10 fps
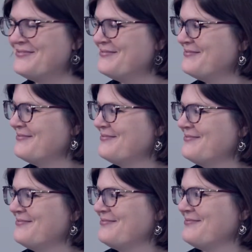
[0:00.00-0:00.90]

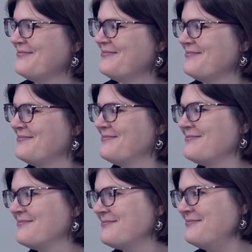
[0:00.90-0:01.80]

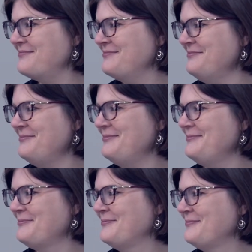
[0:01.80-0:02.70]

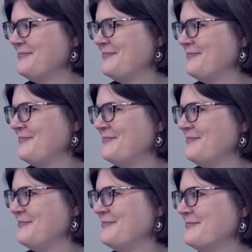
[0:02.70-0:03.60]

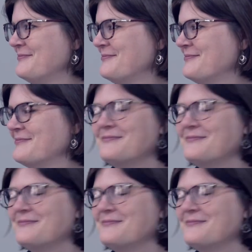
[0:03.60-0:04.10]
(silent)